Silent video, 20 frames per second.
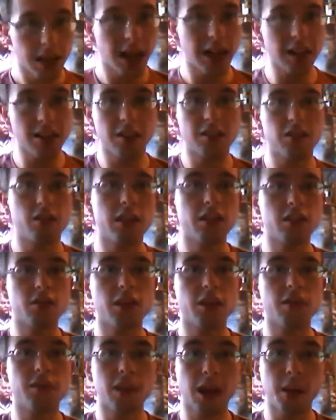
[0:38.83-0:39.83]
As I had a recent
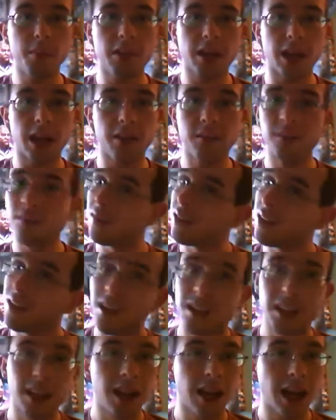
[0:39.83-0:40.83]
trip to Amsterdam,
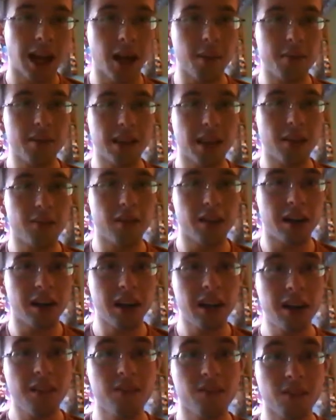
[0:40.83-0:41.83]
Amsterdam for
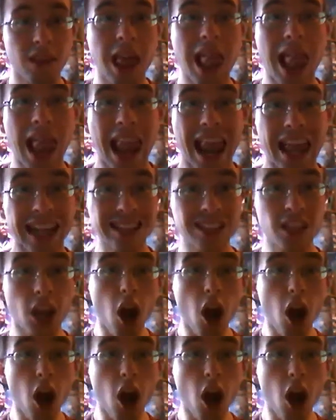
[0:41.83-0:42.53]
A, let's